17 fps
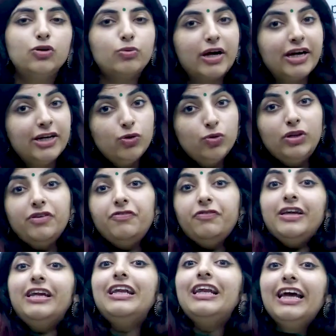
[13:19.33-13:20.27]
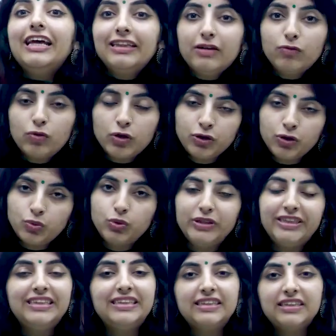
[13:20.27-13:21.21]
Why do they feel like they want to
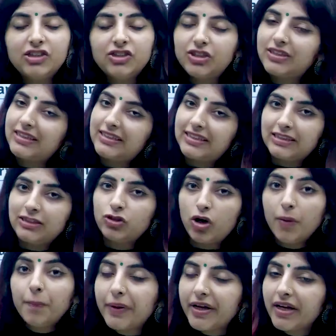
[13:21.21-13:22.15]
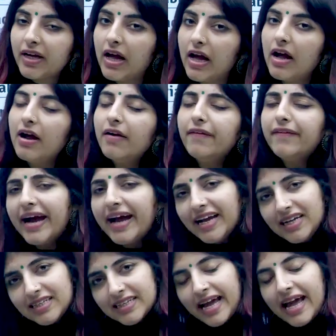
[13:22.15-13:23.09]
research a certain topic,
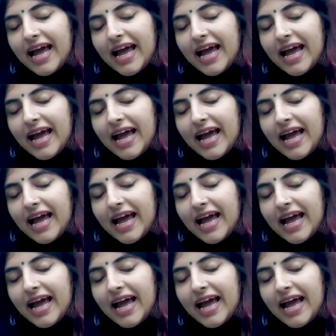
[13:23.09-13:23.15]
right?